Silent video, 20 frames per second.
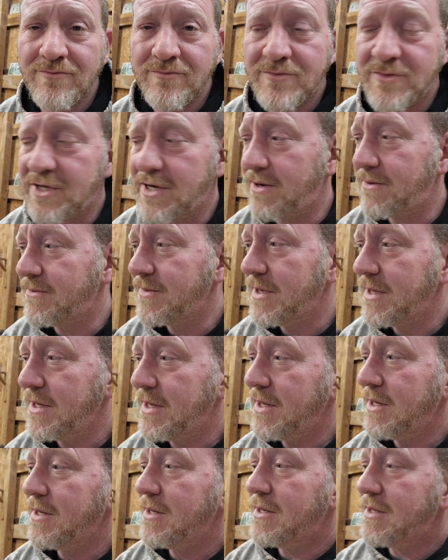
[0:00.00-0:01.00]
So,
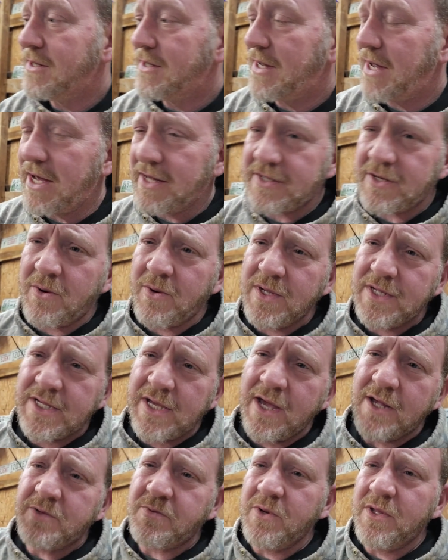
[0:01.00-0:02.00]
as always,
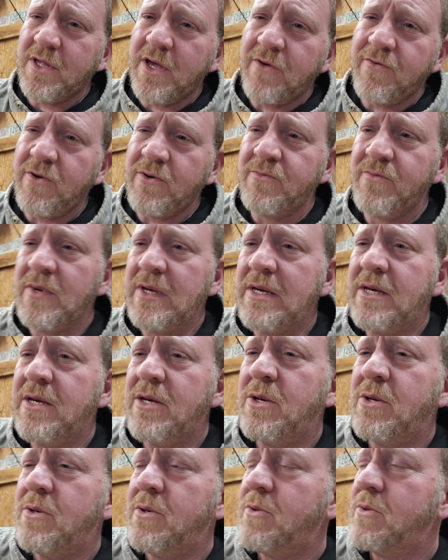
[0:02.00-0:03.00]
guys, we love you.
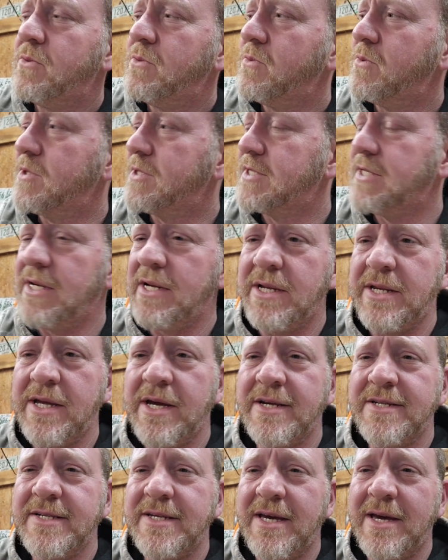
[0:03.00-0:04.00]
We'll see you
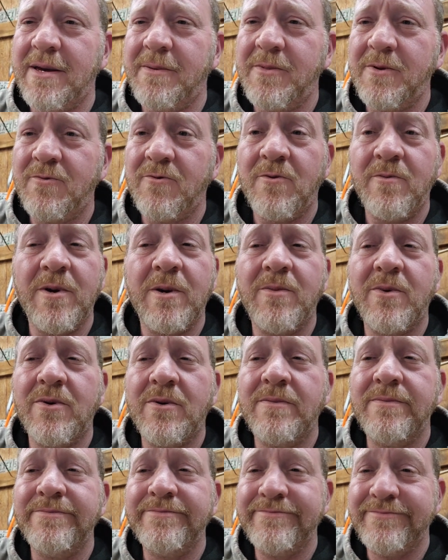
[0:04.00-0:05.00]
next time. And
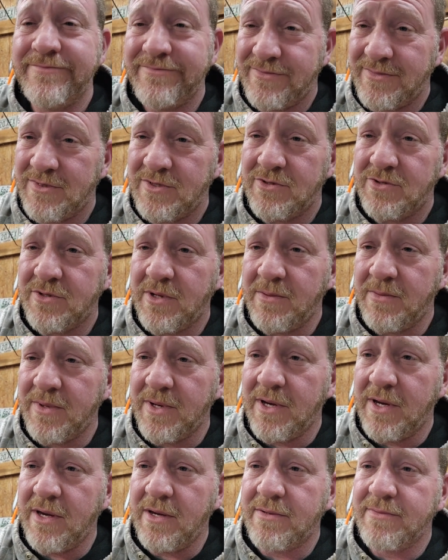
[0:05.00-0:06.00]
remember, dream
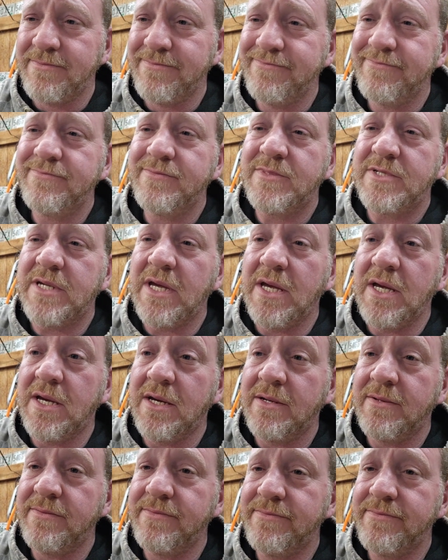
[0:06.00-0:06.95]
big. See ya.